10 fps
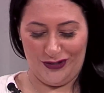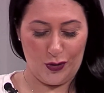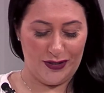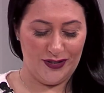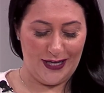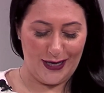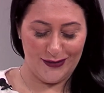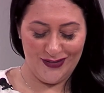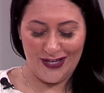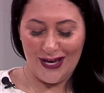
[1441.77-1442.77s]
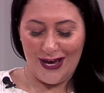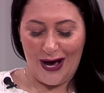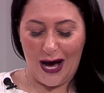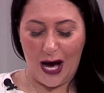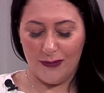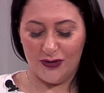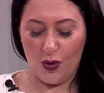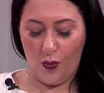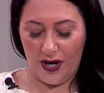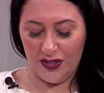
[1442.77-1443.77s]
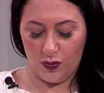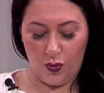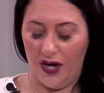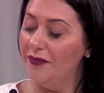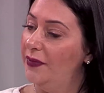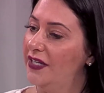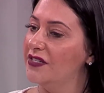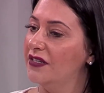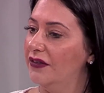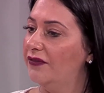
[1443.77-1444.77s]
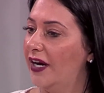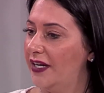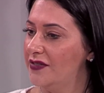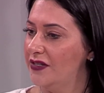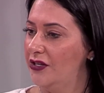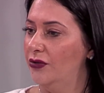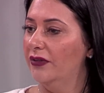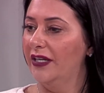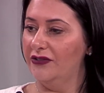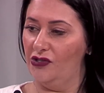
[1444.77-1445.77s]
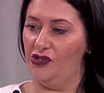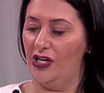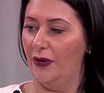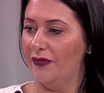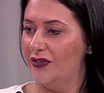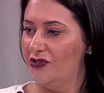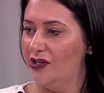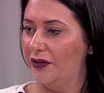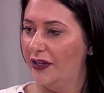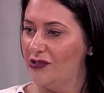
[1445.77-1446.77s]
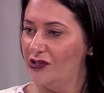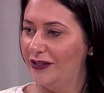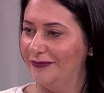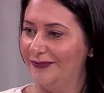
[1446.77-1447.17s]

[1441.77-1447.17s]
Towards the end. Yeah. So what is one piece of advice that you'd like to share with this generation?